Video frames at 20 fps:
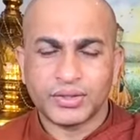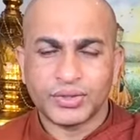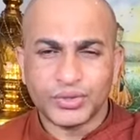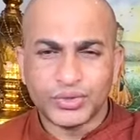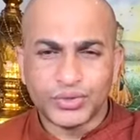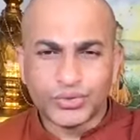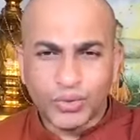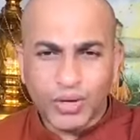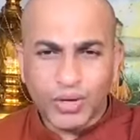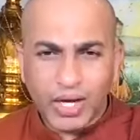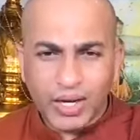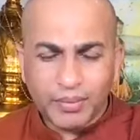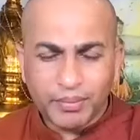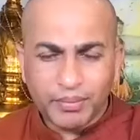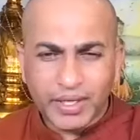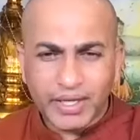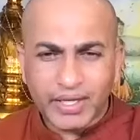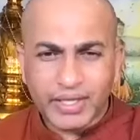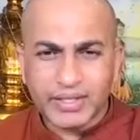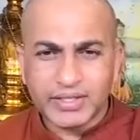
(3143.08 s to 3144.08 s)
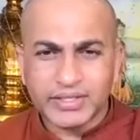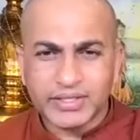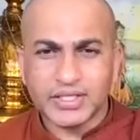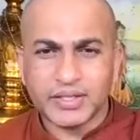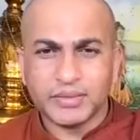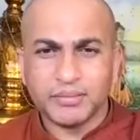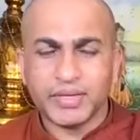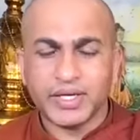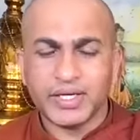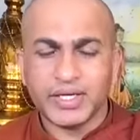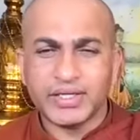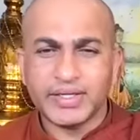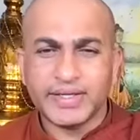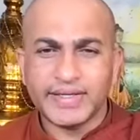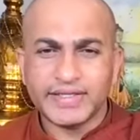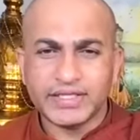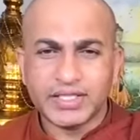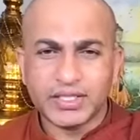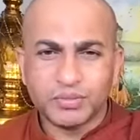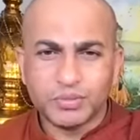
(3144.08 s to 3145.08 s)
You are practicing
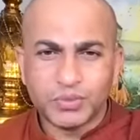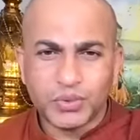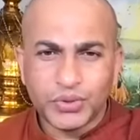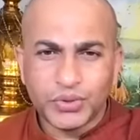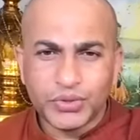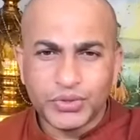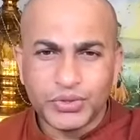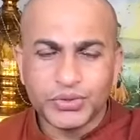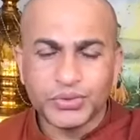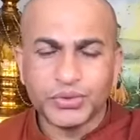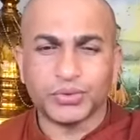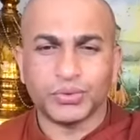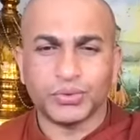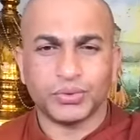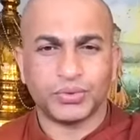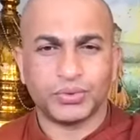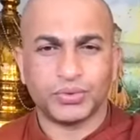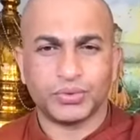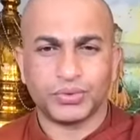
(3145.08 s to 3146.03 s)
meditation for you